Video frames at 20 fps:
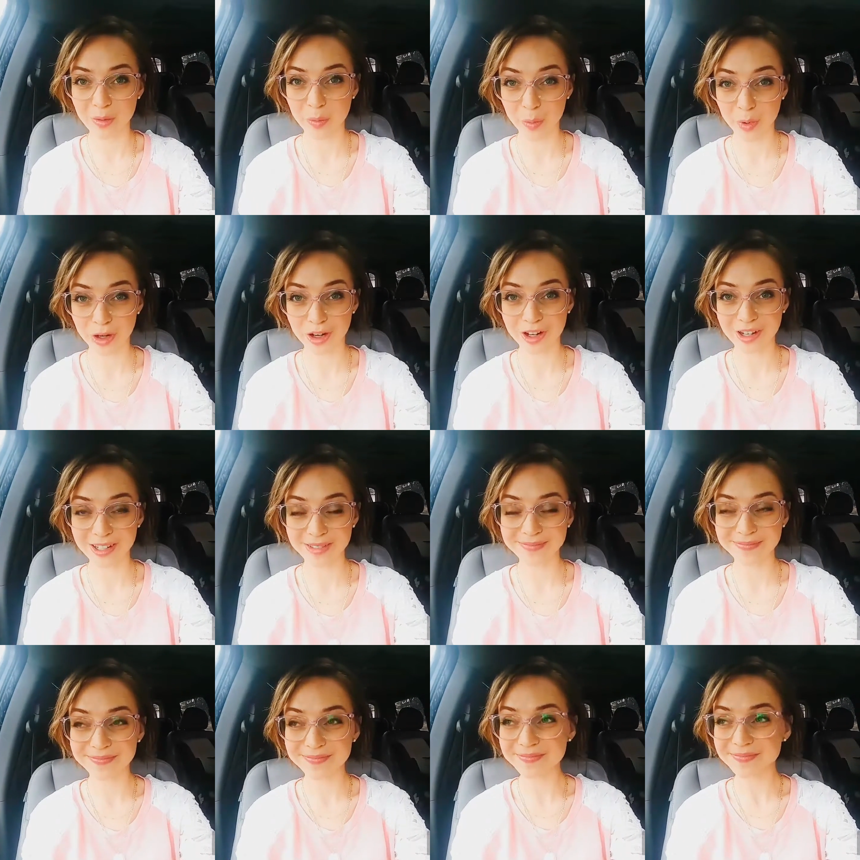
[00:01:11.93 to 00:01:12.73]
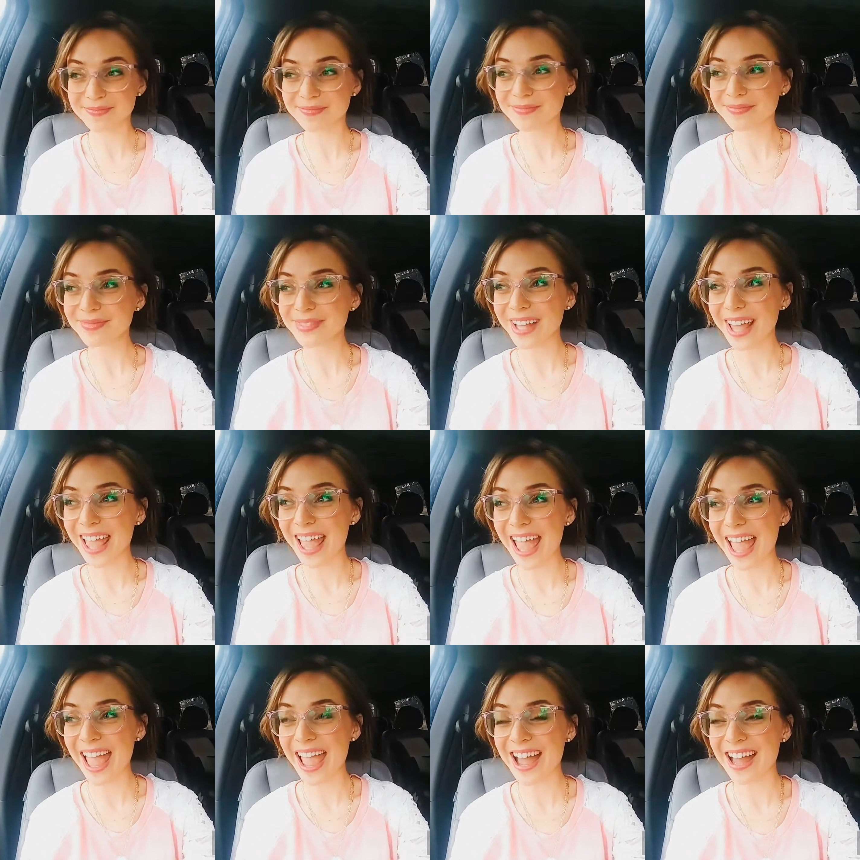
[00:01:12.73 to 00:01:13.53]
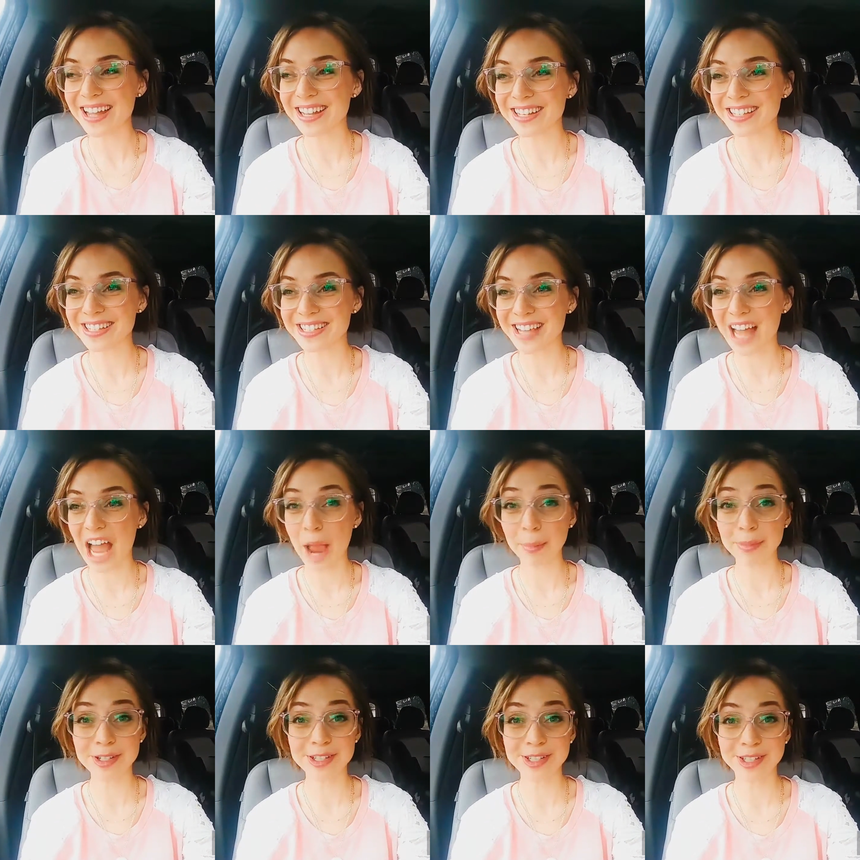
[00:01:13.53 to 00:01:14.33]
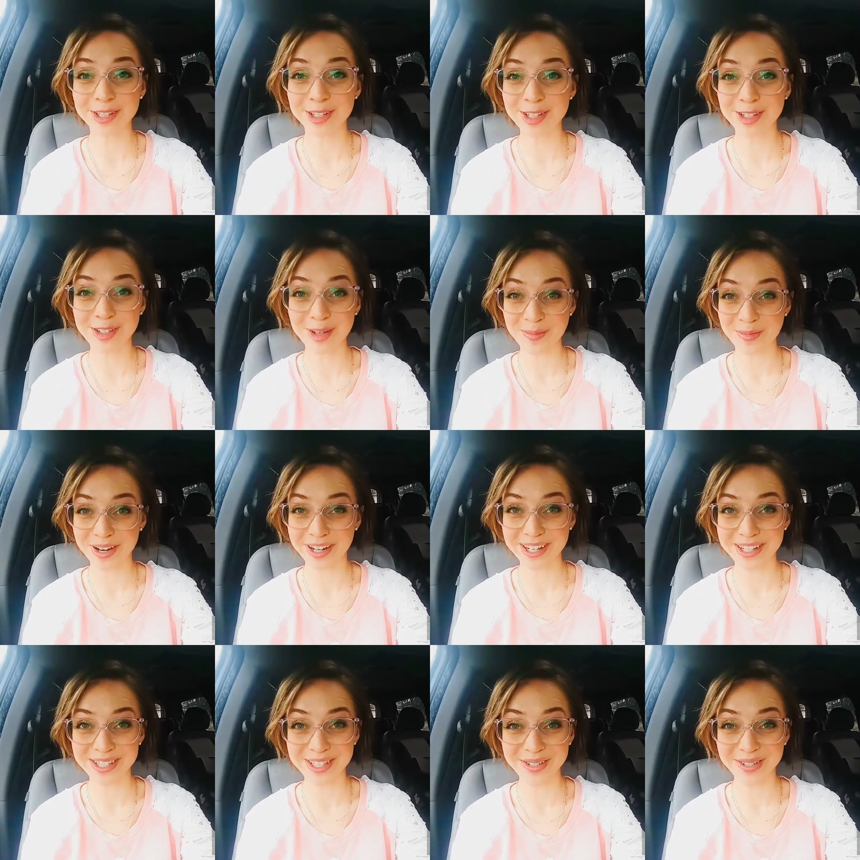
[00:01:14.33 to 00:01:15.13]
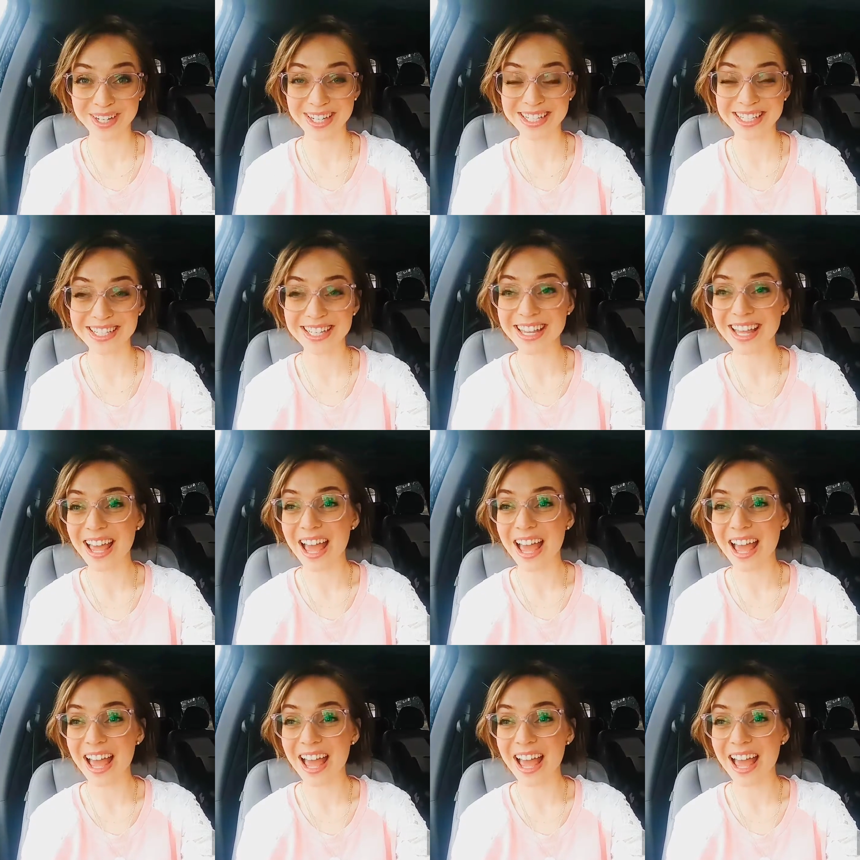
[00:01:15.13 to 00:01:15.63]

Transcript: word. And I'm just gonna jump right into it.